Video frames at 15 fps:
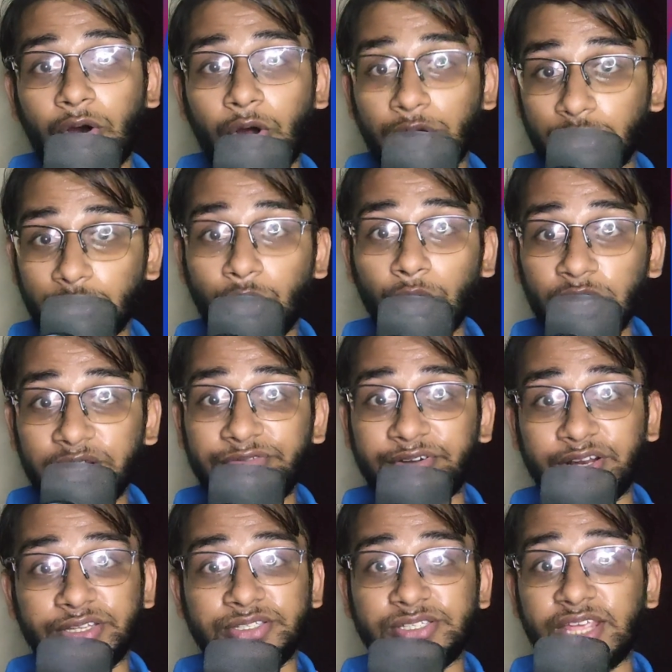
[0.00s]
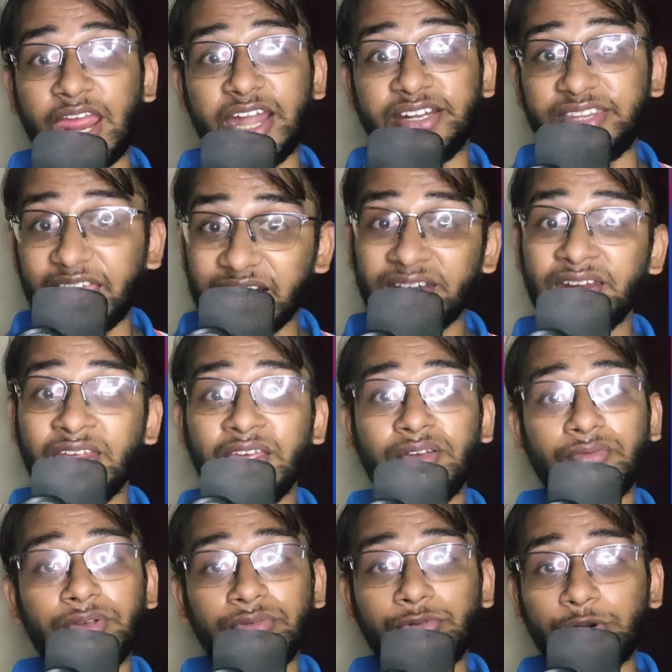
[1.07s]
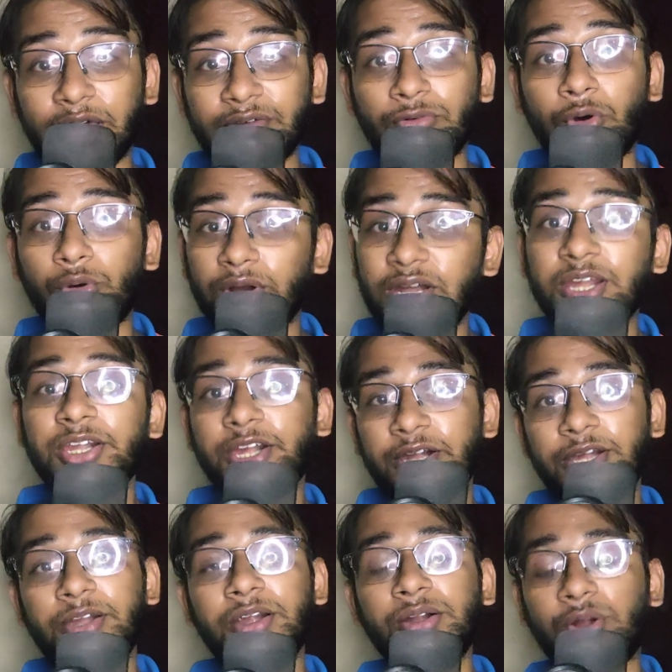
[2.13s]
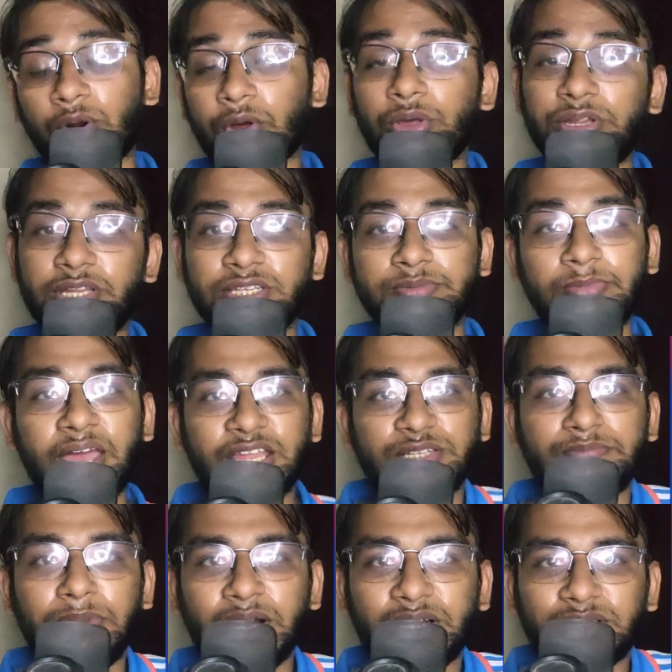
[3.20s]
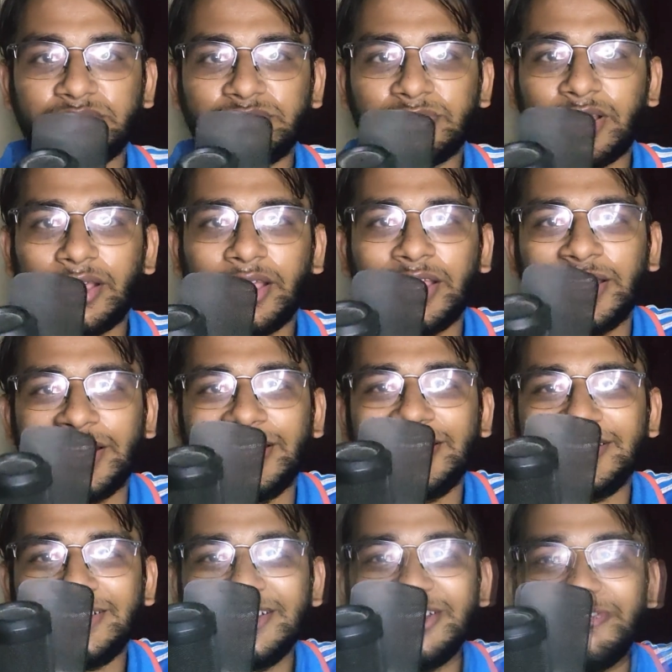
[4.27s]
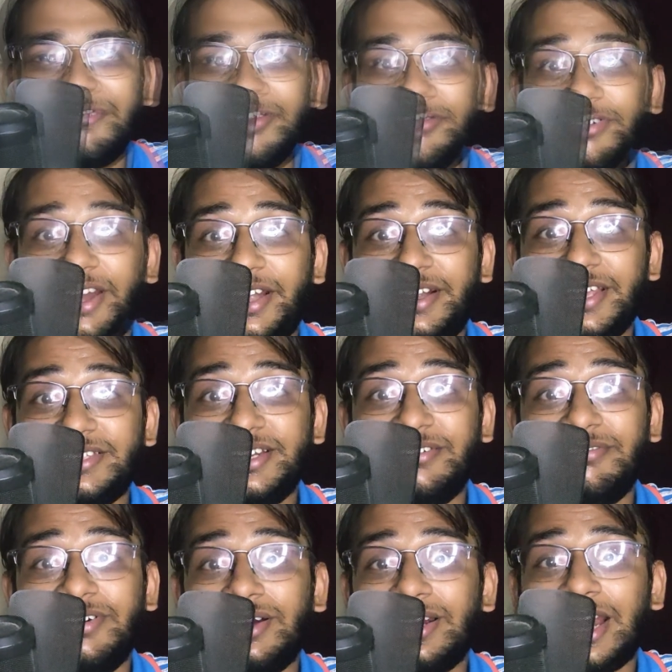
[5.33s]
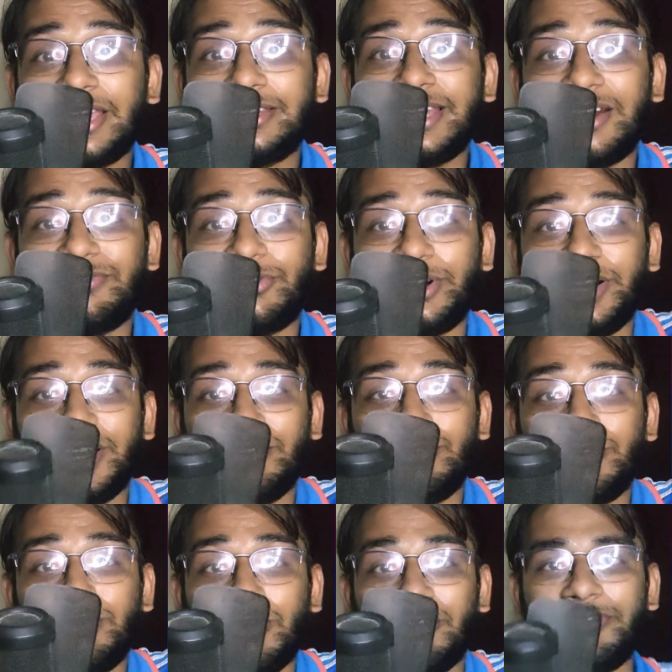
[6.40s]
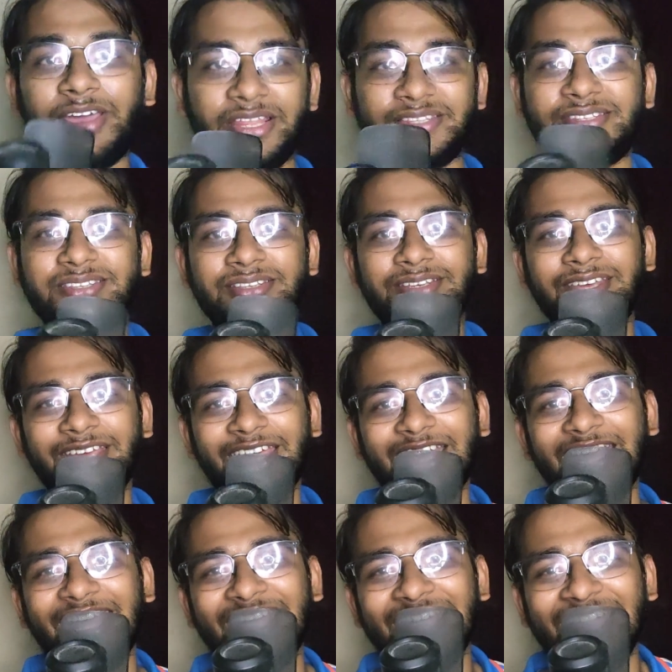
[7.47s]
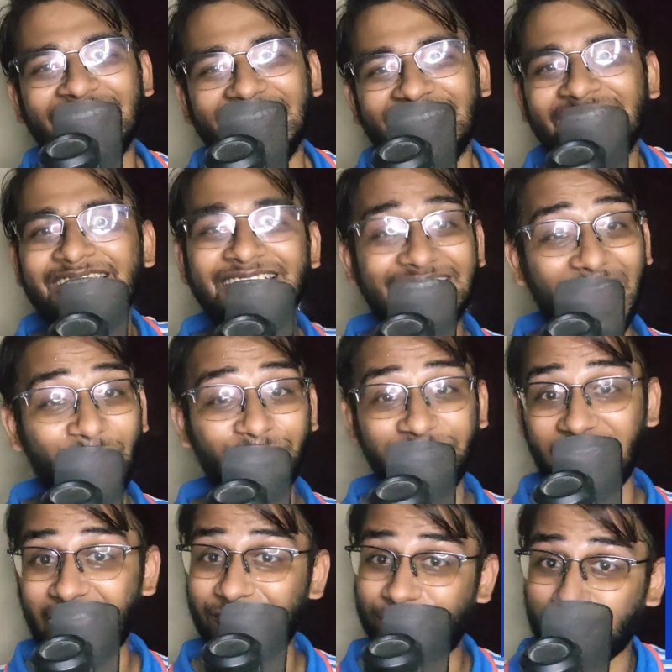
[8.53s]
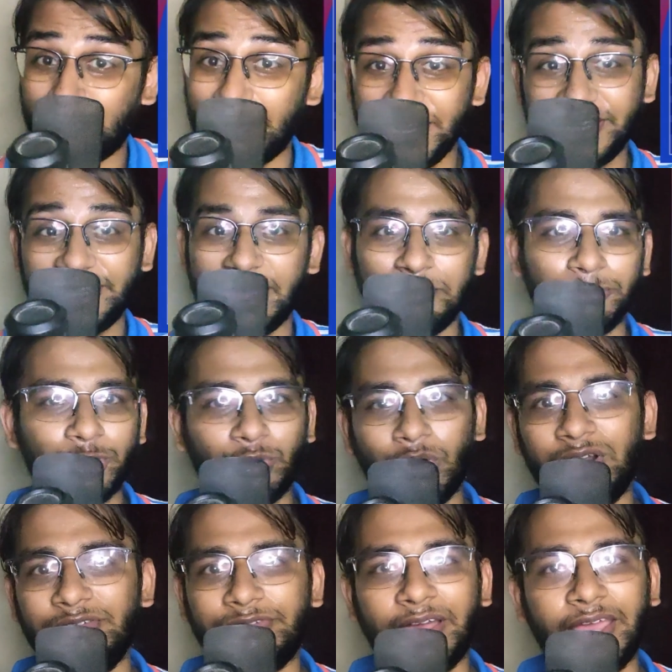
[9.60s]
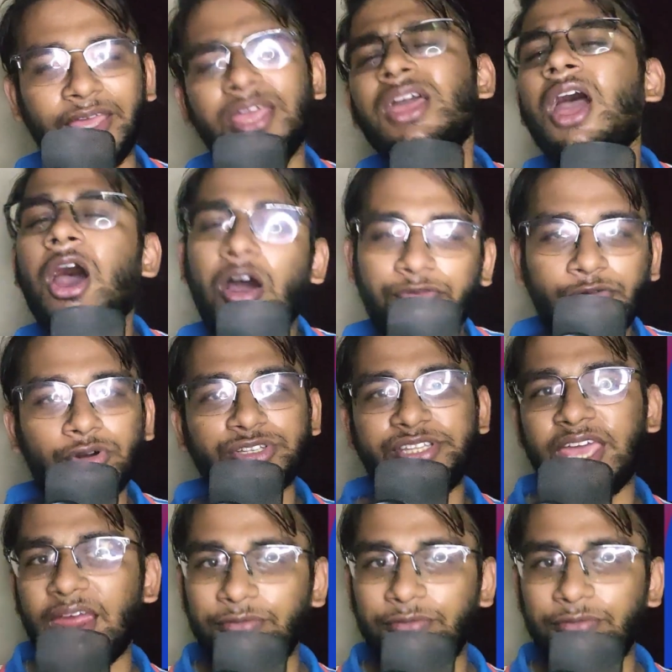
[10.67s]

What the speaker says: on goal difference, and then we would have only needed a draw in this match. But fate doesn't work like that for Indian football fans. Now we have to beat them to qualify. Of course, they